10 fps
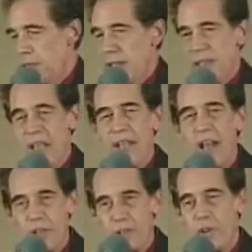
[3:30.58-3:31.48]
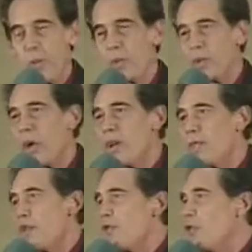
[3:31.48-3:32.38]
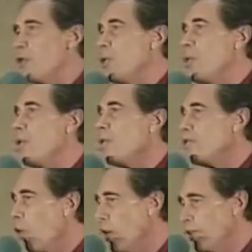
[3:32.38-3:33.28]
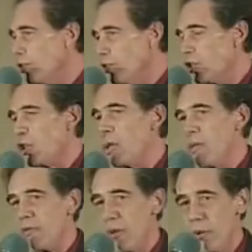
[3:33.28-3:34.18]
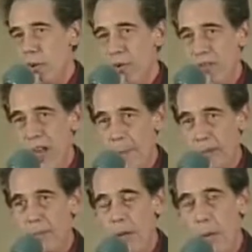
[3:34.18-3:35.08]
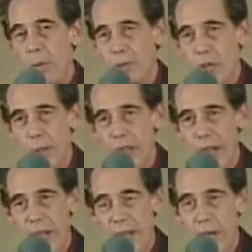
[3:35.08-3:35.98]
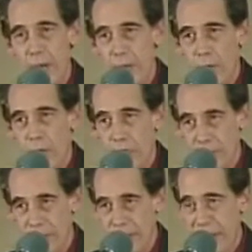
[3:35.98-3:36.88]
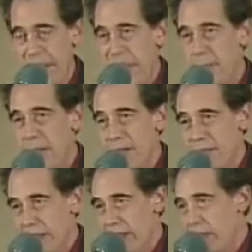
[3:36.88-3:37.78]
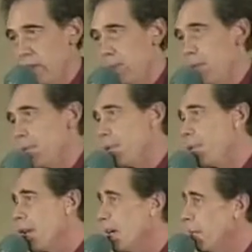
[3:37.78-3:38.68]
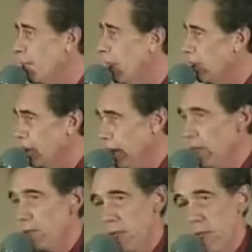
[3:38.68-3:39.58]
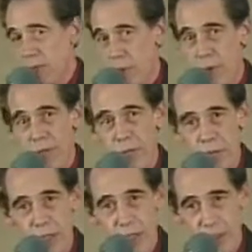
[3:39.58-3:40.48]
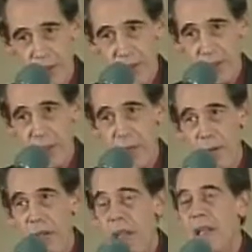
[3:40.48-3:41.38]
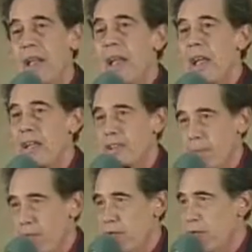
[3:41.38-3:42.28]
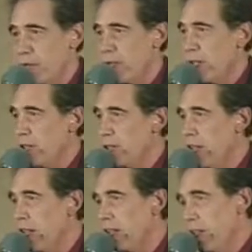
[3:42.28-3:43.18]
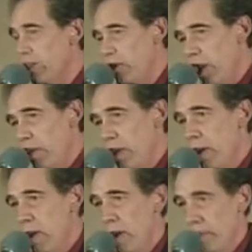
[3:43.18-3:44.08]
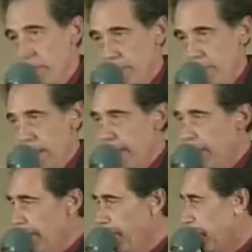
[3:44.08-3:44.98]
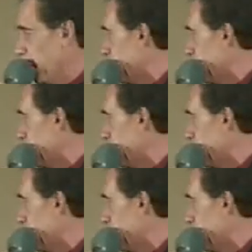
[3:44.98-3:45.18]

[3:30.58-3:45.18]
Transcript: And Ted Gunderson was one of the few voices screaming from the rooftops about what was going on in Oklahoma City. I had him on as a guest on my program about uh, 12, 13 years ago, and it's a pleasure to shake his hand. Ladies and gentlemen, Mr. Ted Gunderson.